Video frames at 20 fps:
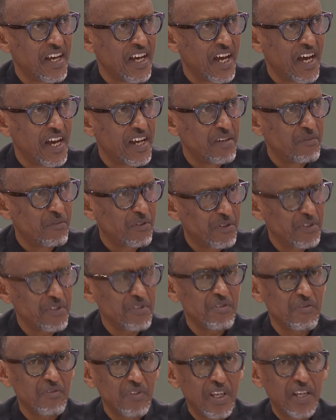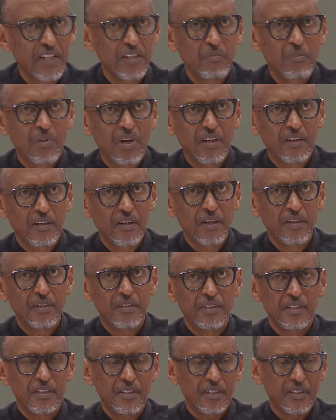And because of that
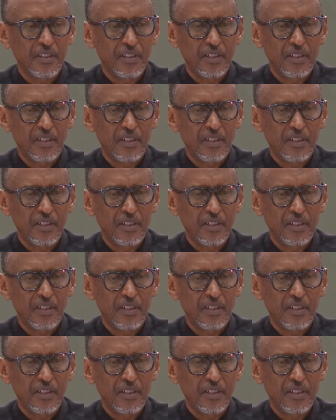background,